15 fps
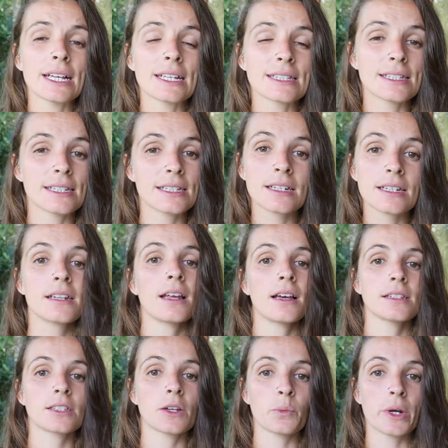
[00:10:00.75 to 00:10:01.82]
assisted
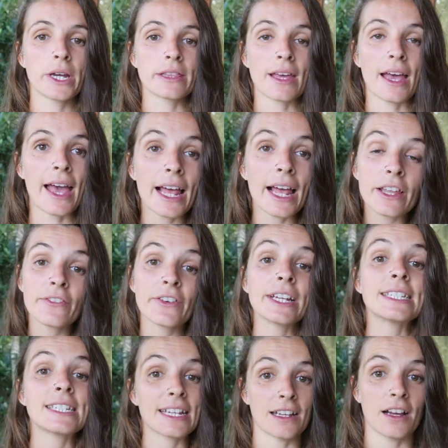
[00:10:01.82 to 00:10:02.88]
us with
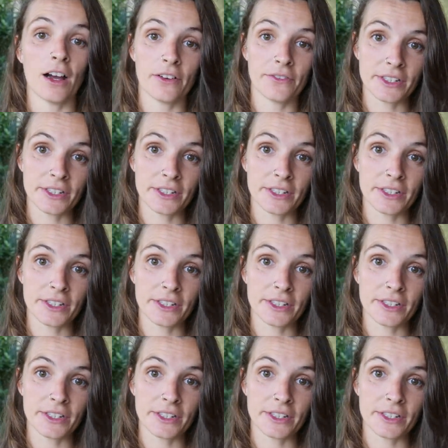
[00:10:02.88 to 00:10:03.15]
elevating our